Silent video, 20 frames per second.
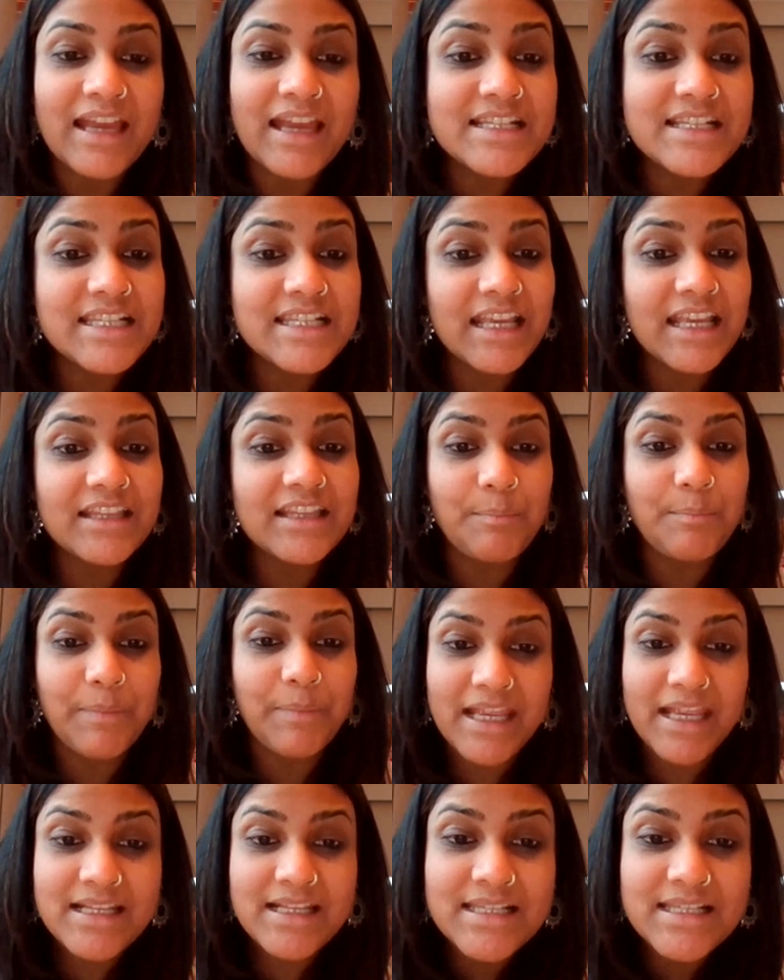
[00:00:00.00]
I'd say the
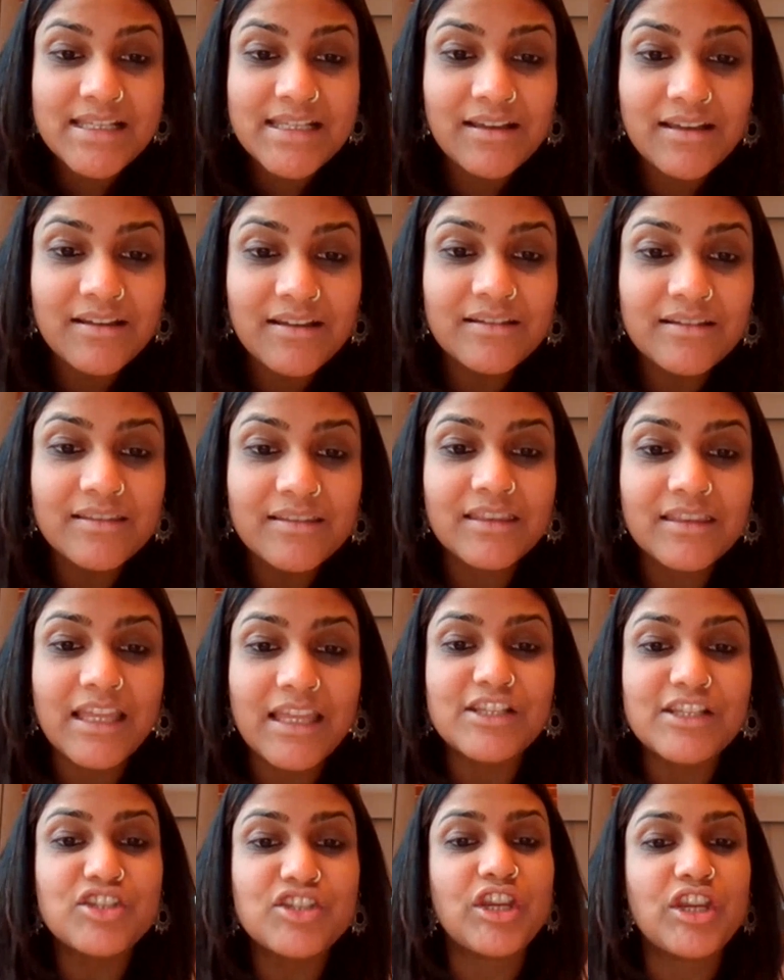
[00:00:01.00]
pace,
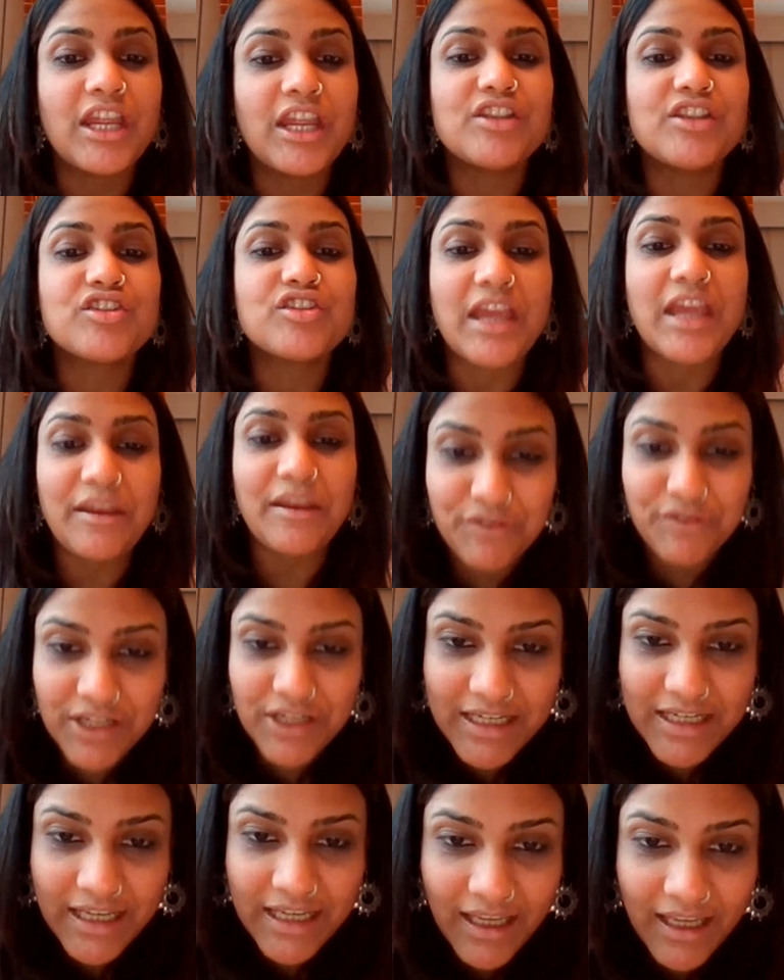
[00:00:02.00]
things change
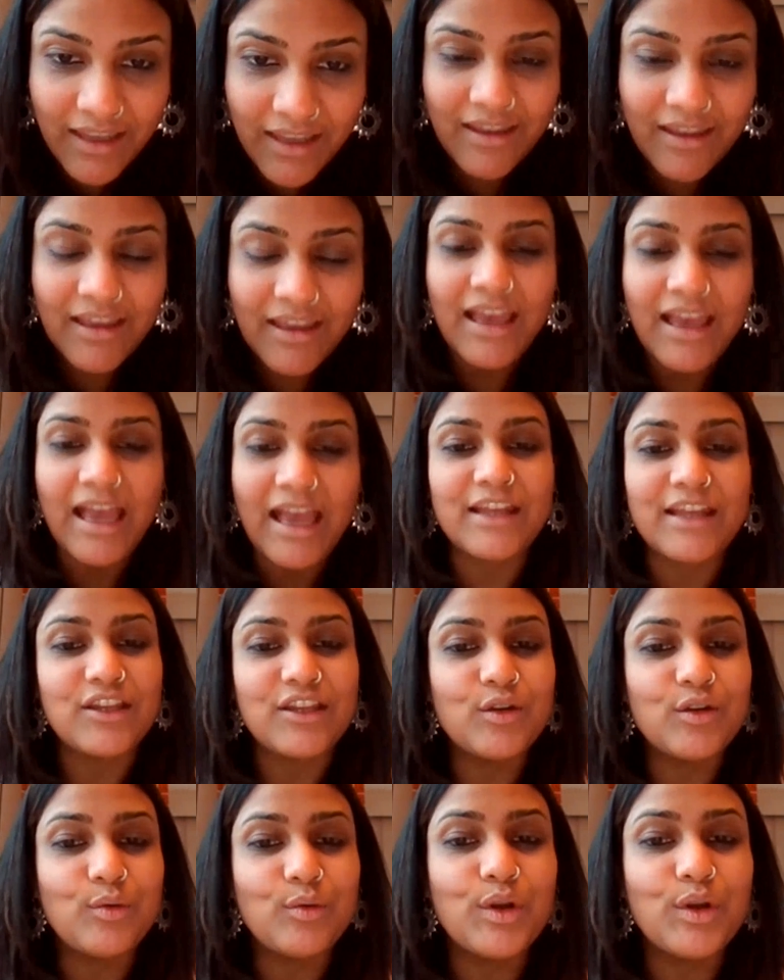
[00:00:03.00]
every day,
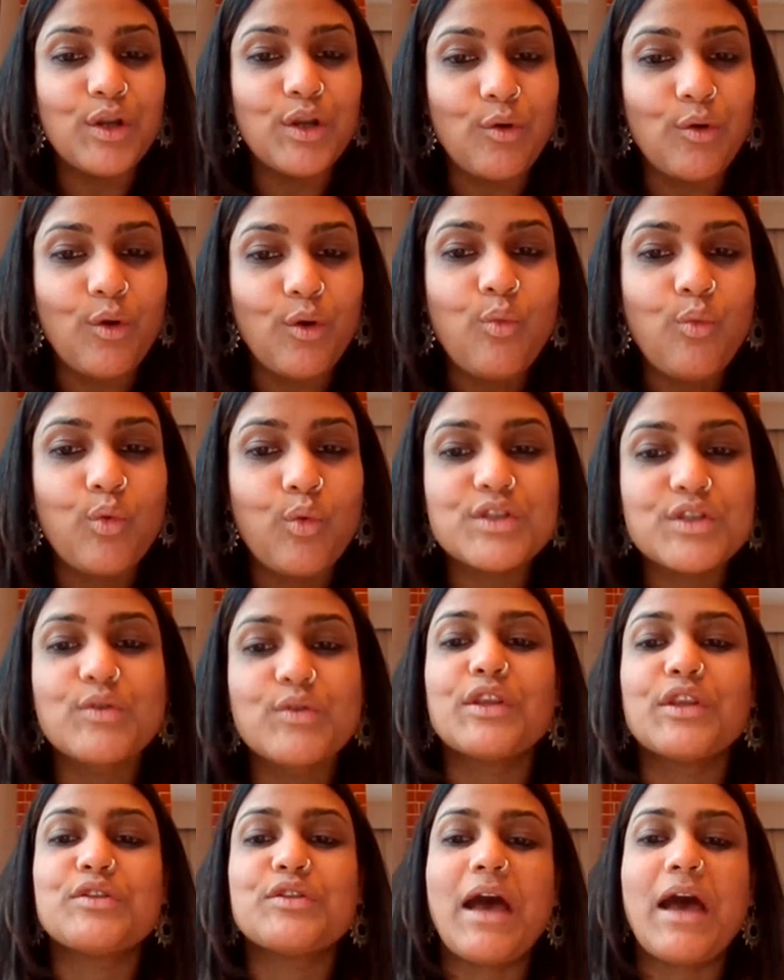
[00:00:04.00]
and you don't know what's
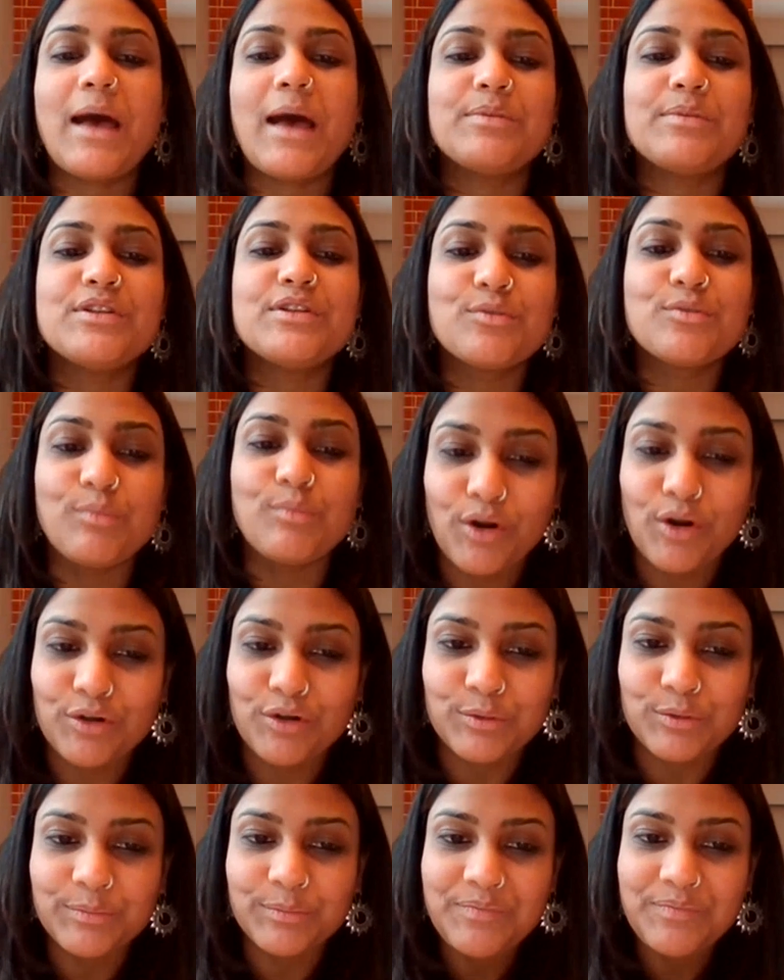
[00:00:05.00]
going to happen
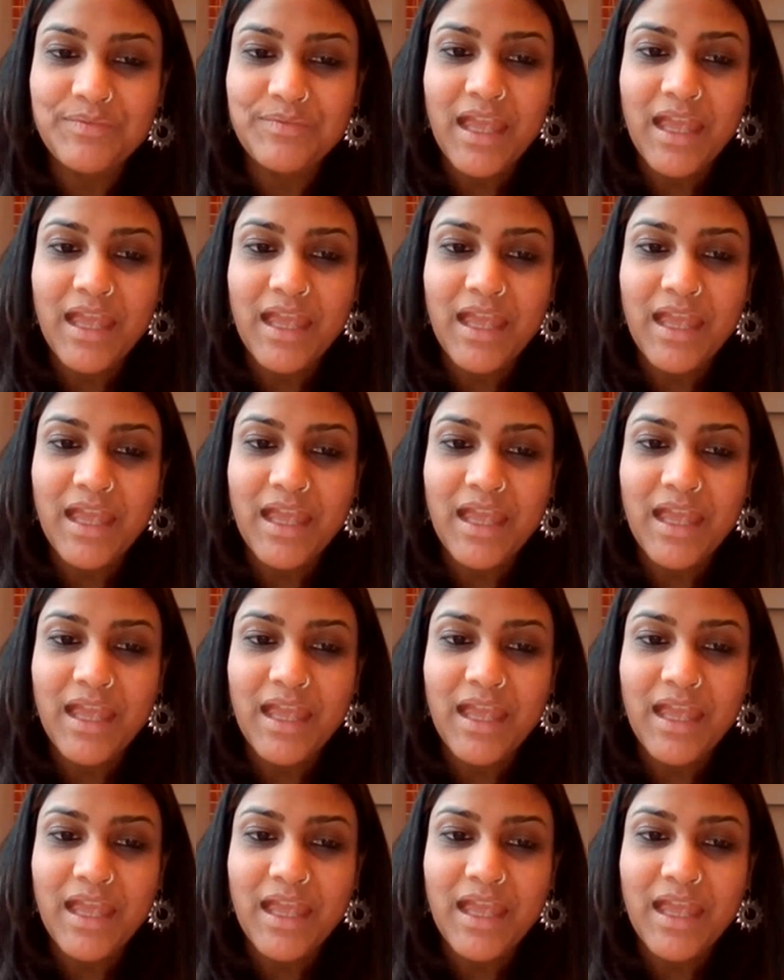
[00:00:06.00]
tomorrow.